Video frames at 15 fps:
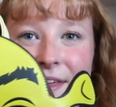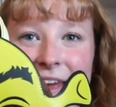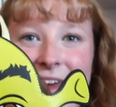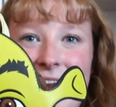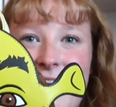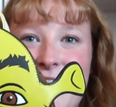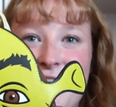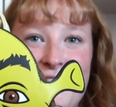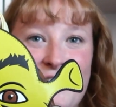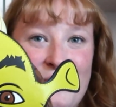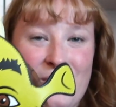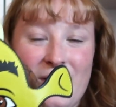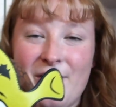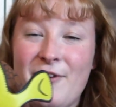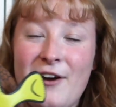it. I go to,
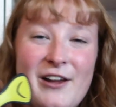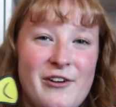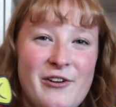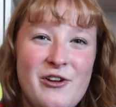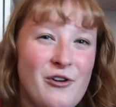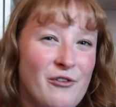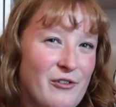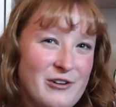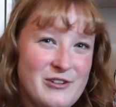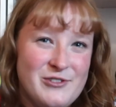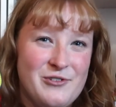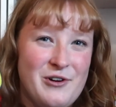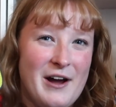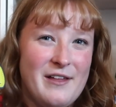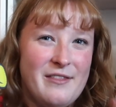whenever I go to
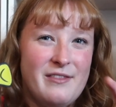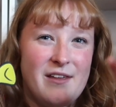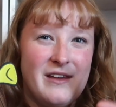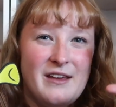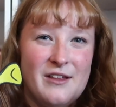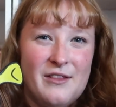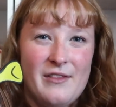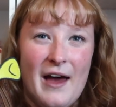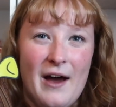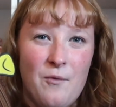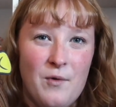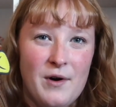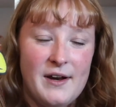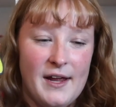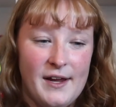Universal, I think that
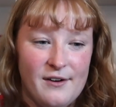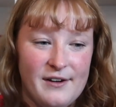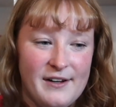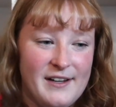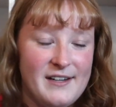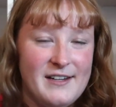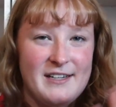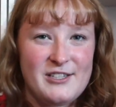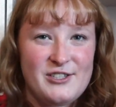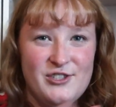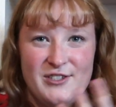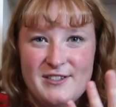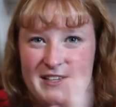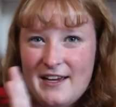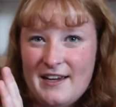one area is
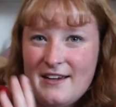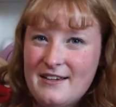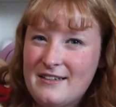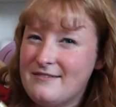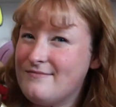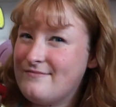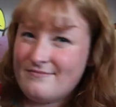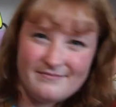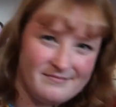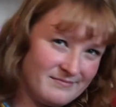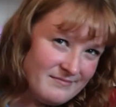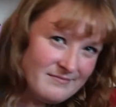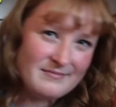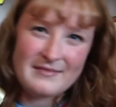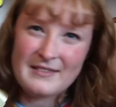just like,
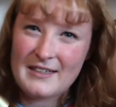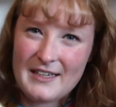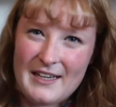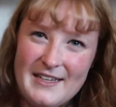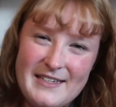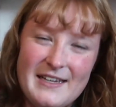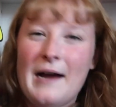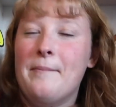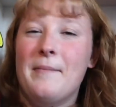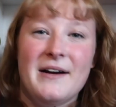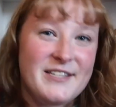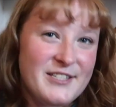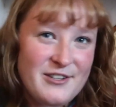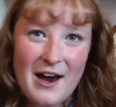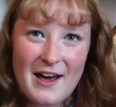it's like a
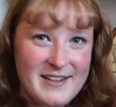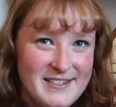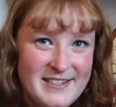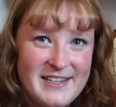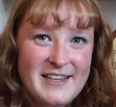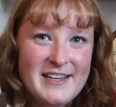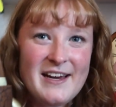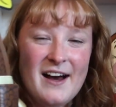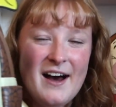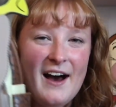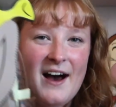must you gotta see